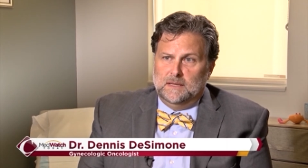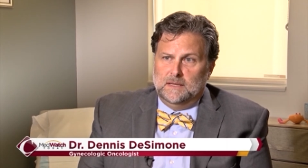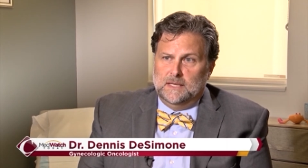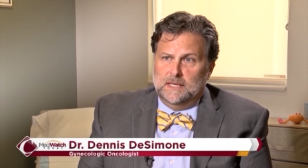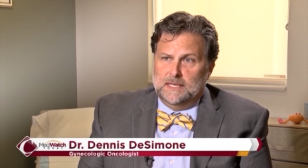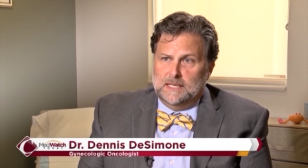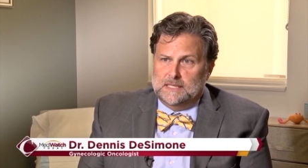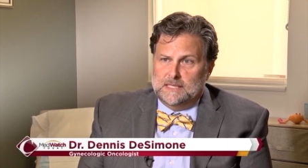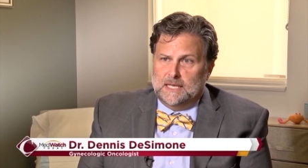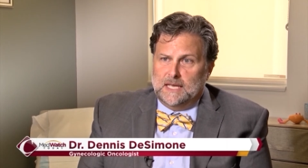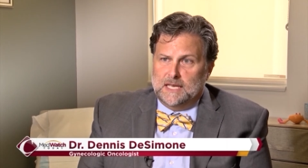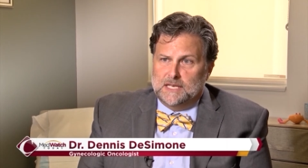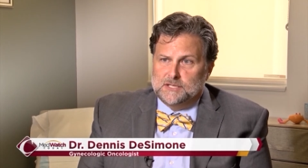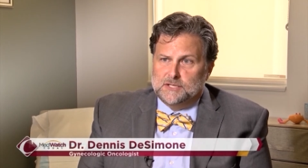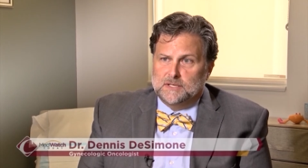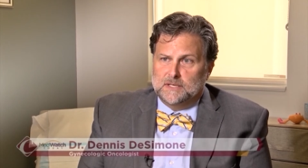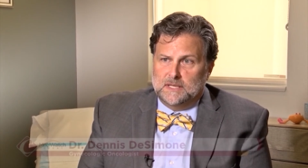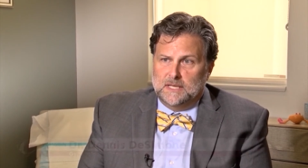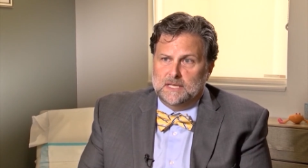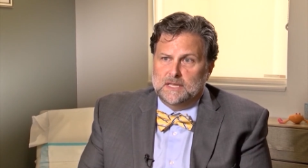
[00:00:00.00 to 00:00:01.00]
an
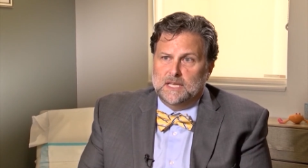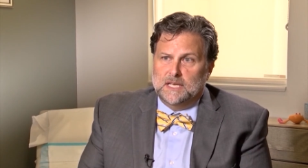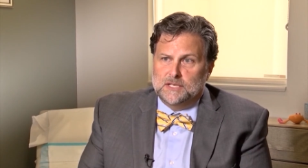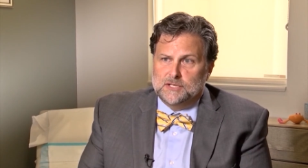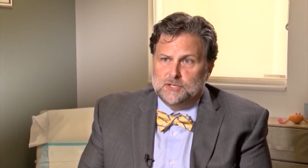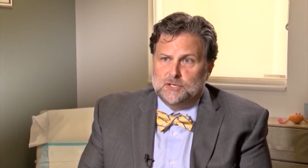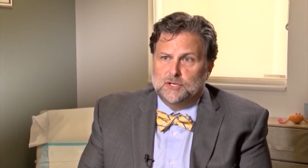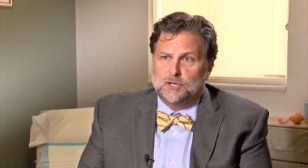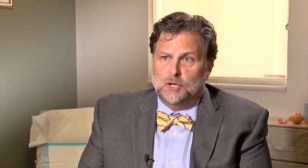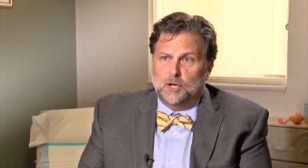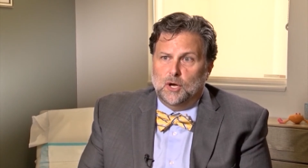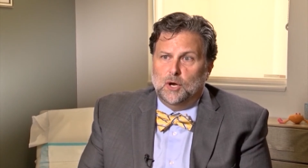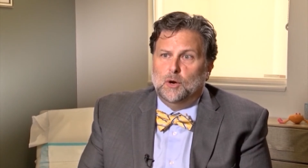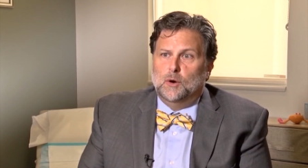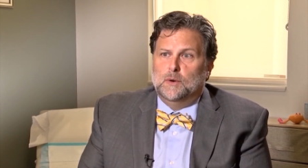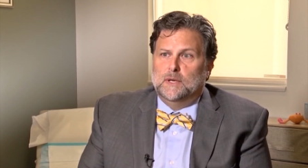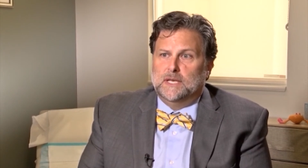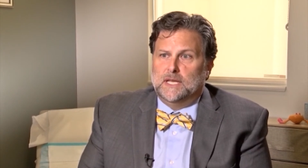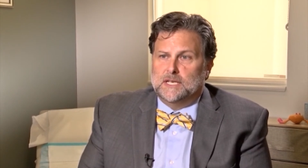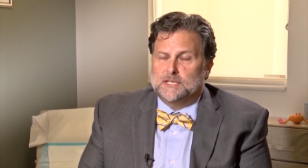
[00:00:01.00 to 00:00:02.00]
indication that they should
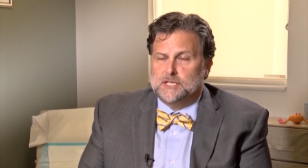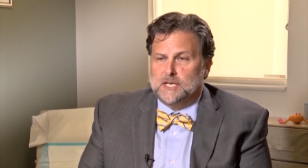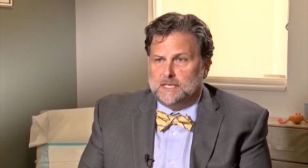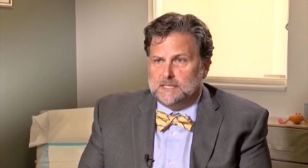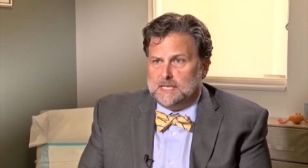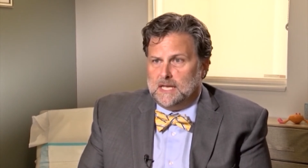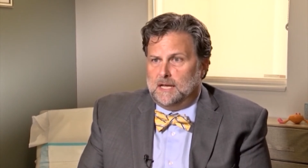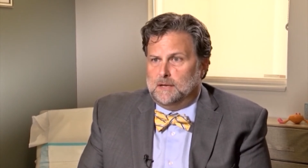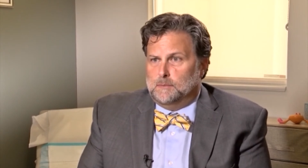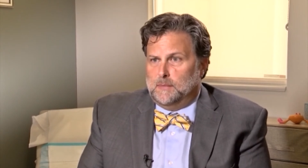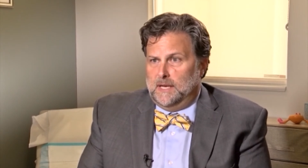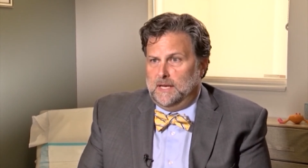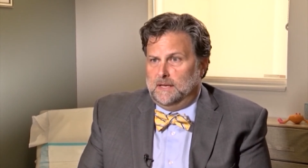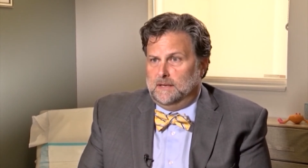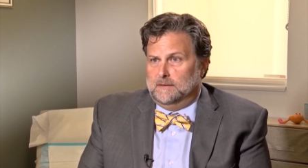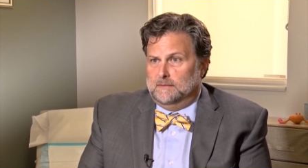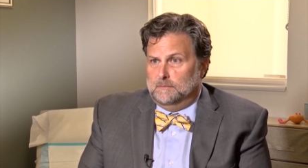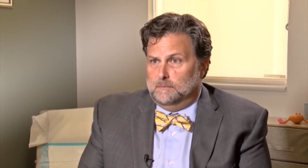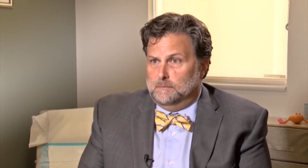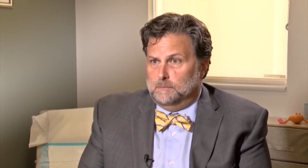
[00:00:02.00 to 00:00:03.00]
go and get checked out by